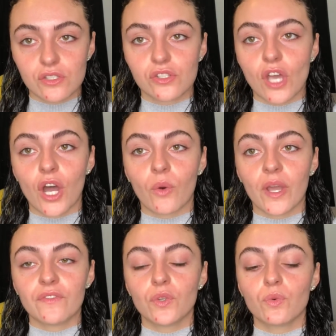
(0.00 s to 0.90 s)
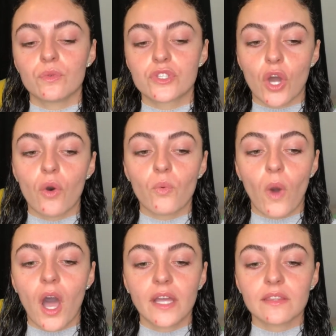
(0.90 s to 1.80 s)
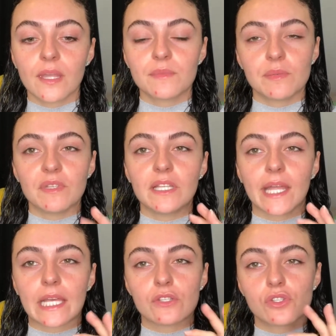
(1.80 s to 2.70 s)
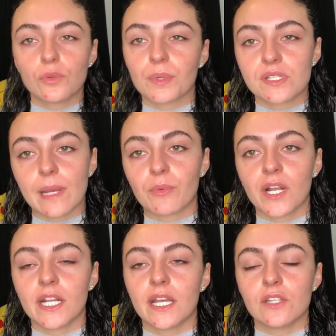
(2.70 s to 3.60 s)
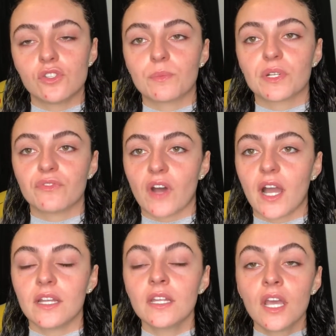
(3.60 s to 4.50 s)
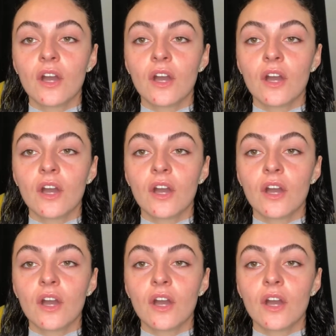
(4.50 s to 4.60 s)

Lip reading: So if you don't want them to be like super separated and super defined,